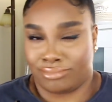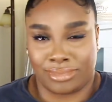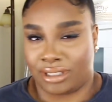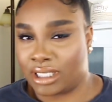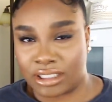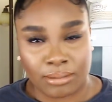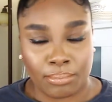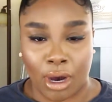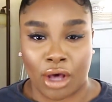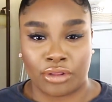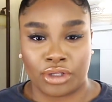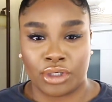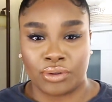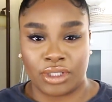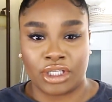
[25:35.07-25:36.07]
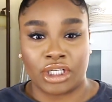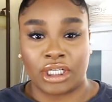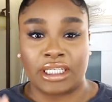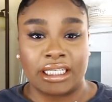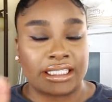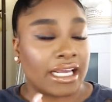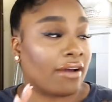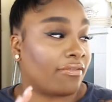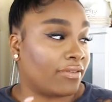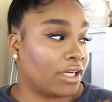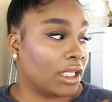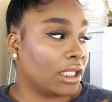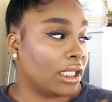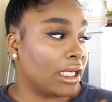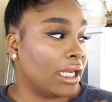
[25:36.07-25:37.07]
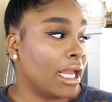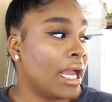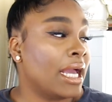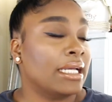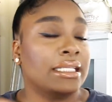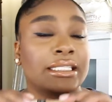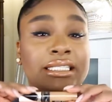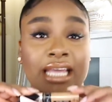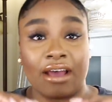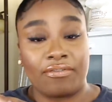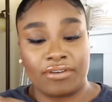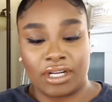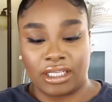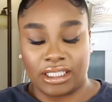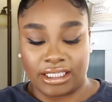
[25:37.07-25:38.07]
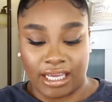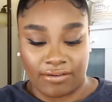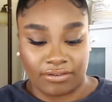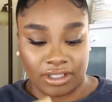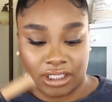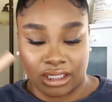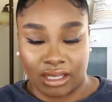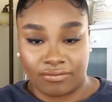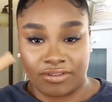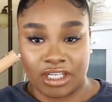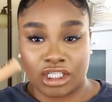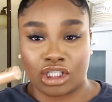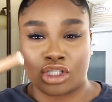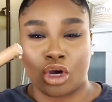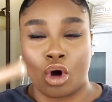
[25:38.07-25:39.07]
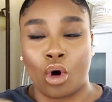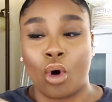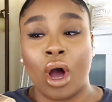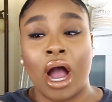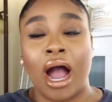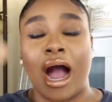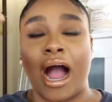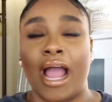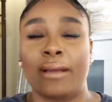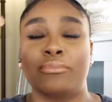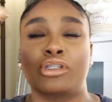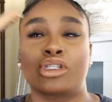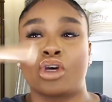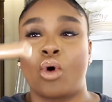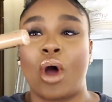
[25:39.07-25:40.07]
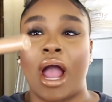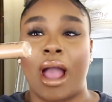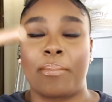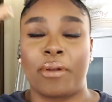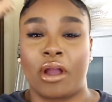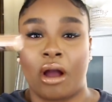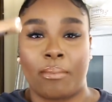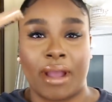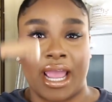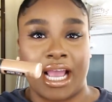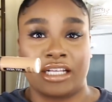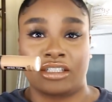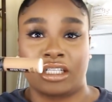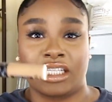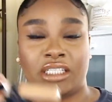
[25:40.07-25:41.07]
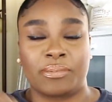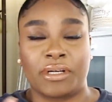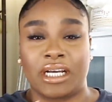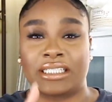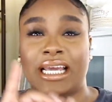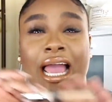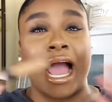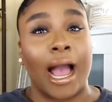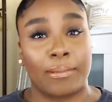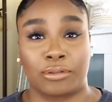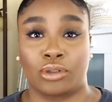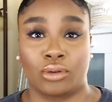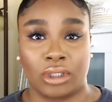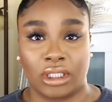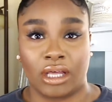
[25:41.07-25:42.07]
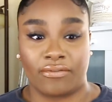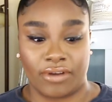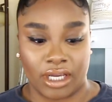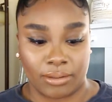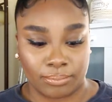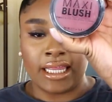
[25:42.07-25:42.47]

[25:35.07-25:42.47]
doesn't bother you, then you're going to definitely love this. So I'm so happy I got my hands on this because I absolutely love it.